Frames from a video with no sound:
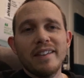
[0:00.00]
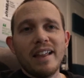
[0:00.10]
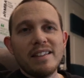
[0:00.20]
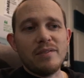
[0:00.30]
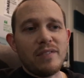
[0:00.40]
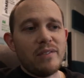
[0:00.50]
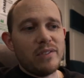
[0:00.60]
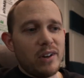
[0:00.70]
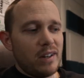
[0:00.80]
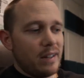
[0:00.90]
that's at
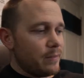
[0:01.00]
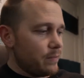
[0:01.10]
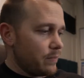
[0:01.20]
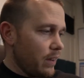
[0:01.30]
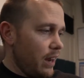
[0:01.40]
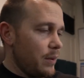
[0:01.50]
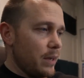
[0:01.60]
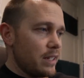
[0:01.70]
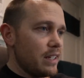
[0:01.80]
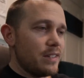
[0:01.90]
5.30.
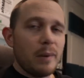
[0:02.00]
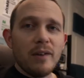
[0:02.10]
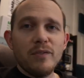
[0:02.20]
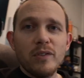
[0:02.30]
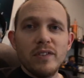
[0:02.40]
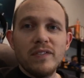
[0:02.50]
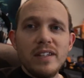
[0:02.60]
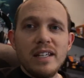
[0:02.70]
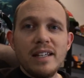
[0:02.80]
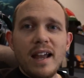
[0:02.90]
Anyways, it's about
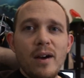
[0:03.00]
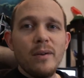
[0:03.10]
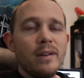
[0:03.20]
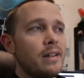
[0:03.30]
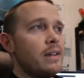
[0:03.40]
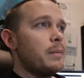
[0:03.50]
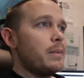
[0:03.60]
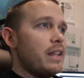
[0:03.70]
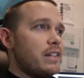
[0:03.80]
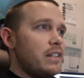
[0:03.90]
4.15 now.
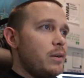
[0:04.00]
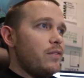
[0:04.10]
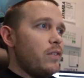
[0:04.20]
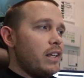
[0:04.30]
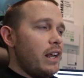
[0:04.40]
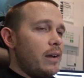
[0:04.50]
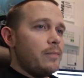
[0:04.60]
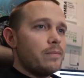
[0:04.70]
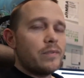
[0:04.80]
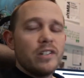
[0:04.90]
That's going to do it for today.
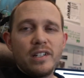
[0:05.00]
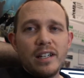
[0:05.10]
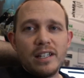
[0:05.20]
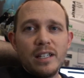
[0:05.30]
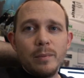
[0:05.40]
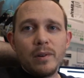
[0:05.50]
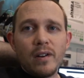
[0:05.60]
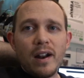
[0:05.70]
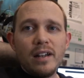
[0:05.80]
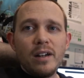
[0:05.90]
Just going to keep
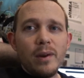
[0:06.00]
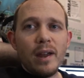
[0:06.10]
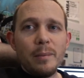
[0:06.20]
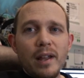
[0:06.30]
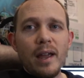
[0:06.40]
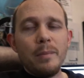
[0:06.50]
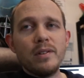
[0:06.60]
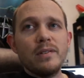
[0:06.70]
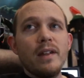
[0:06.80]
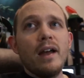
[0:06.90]
grinding away. I'm going to
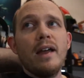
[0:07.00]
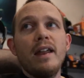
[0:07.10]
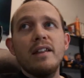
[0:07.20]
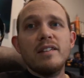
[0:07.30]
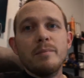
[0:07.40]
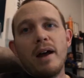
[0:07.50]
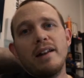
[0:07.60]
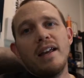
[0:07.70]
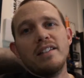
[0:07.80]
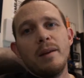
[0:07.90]
uh, edit some
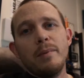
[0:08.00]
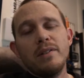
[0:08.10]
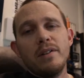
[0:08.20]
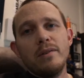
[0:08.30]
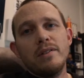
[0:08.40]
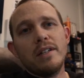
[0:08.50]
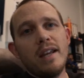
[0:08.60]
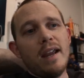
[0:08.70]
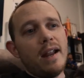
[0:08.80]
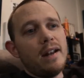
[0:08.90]
podcast episodes
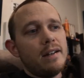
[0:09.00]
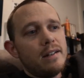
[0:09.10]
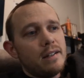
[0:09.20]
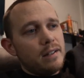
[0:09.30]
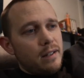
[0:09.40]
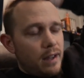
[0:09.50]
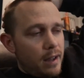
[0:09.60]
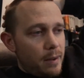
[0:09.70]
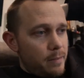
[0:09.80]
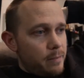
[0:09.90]
and
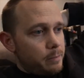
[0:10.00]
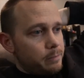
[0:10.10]
um,